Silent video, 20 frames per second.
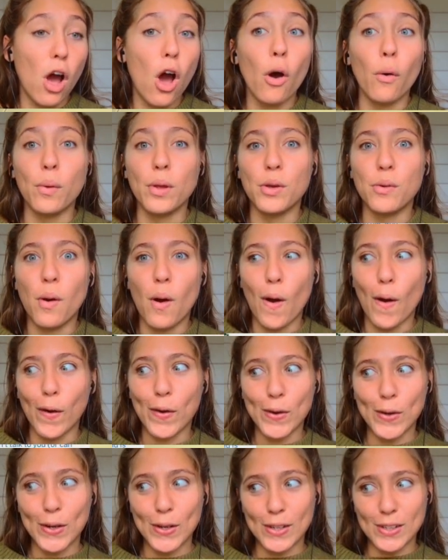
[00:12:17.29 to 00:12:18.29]
Oh, you are
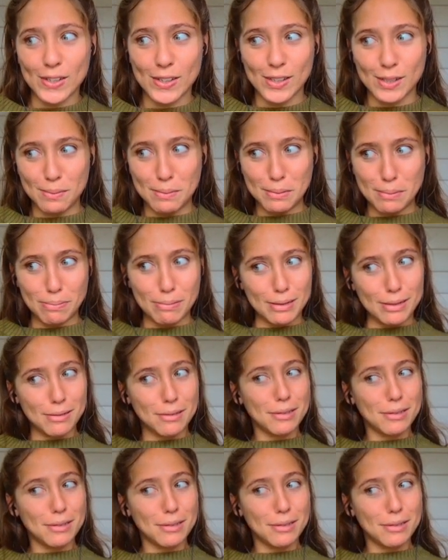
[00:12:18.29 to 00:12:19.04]
going to get to see me paint the